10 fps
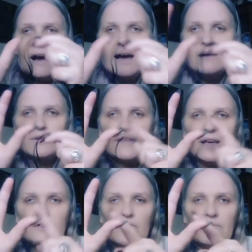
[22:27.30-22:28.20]
I would
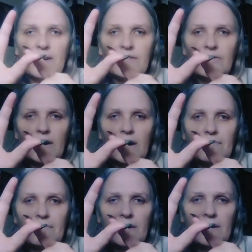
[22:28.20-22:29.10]
then use my
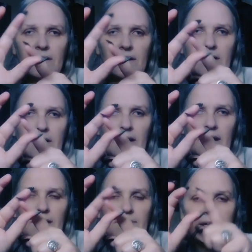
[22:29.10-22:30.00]
thumb
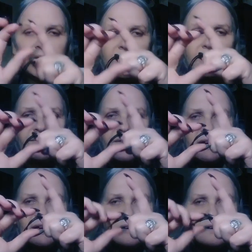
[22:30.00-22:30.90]
and my next
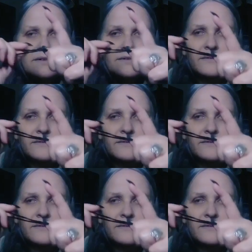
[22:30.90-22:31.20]
finger